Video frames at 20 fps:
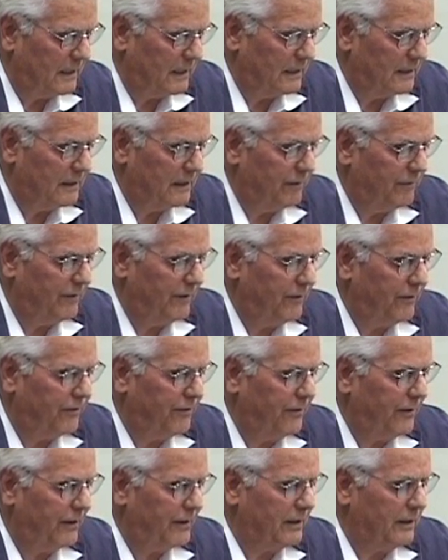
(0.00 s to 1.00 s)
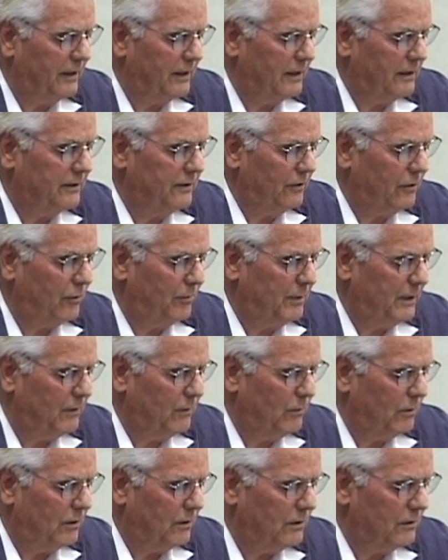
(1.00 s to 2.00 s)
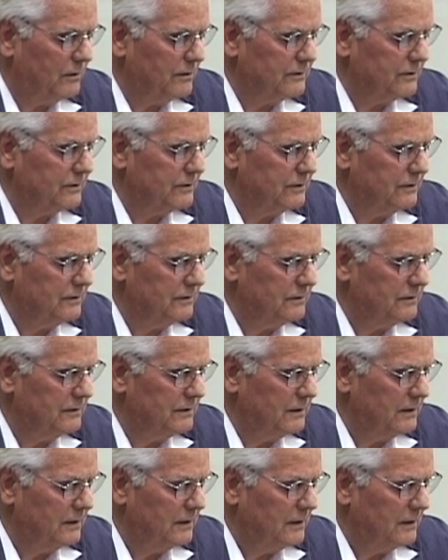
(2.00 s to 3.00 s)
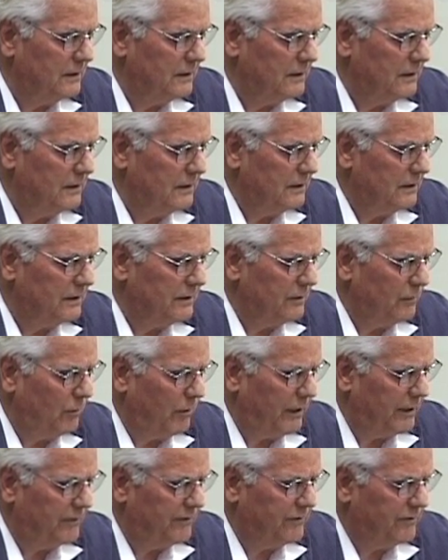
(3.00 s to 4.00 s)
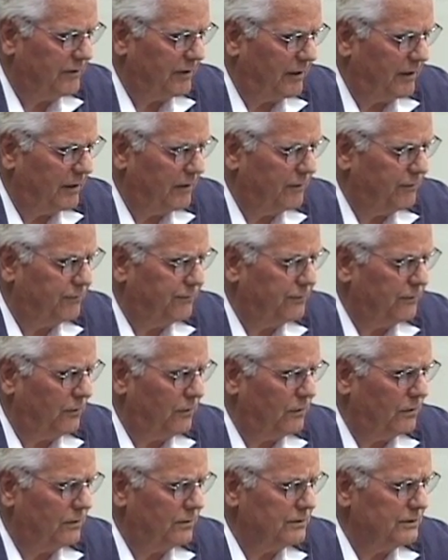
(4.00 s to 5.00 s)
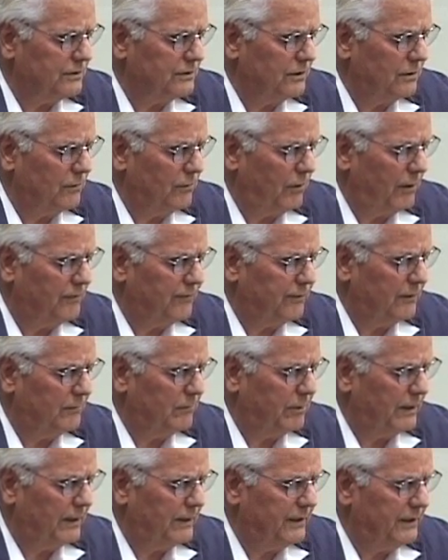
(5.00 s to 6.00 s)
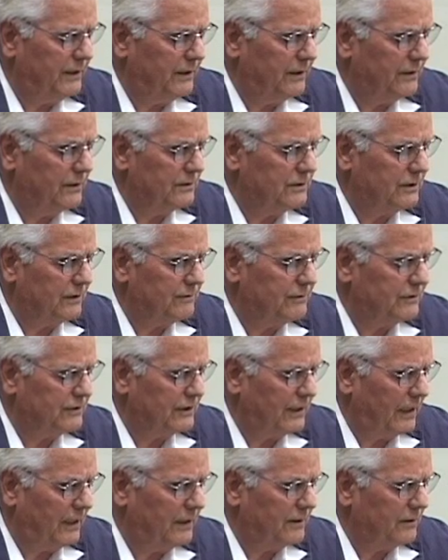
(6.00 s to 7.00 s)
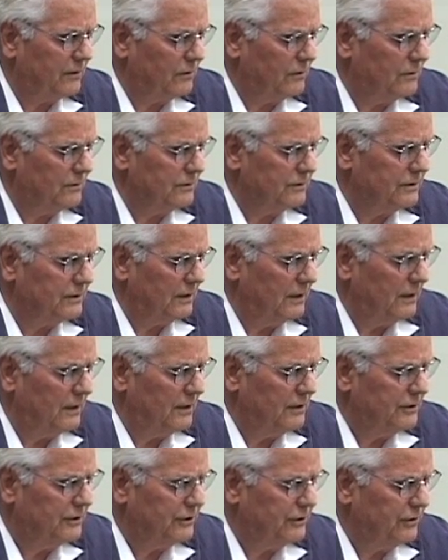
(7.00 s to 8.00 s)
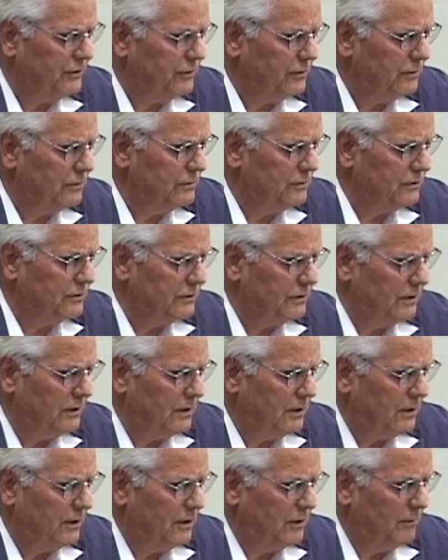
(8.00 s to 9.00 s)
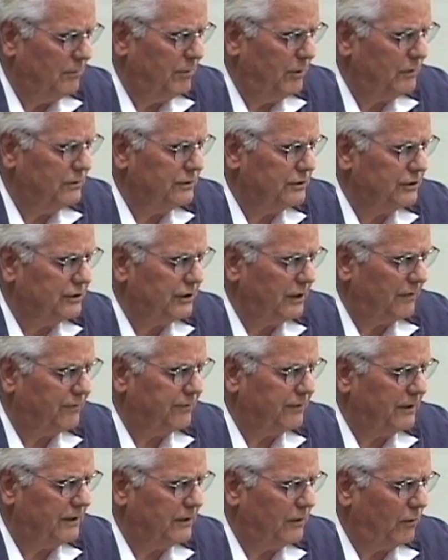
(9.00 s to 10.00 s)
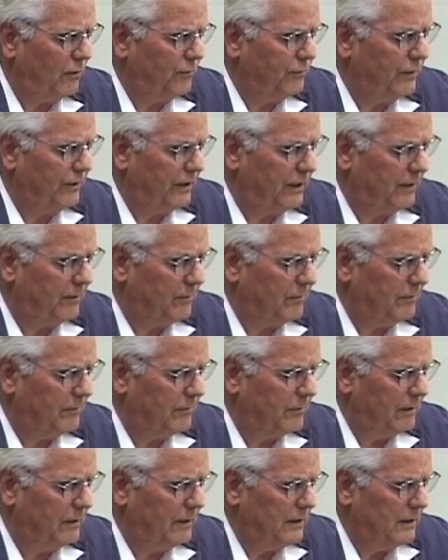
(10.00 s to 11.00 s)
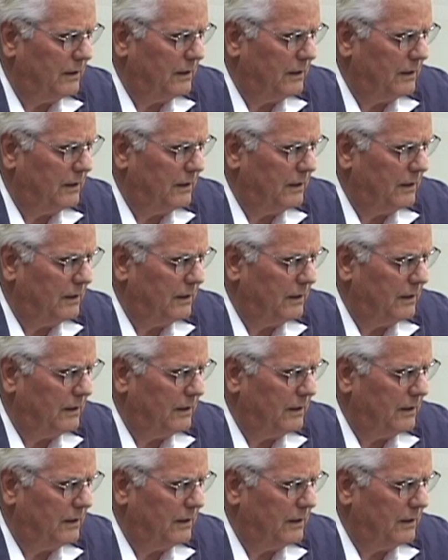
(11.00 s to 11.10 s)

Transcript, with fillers: I love the thick adobe walls, the red tile floors roughened by years of sandals, shoes, boots shuffling over them,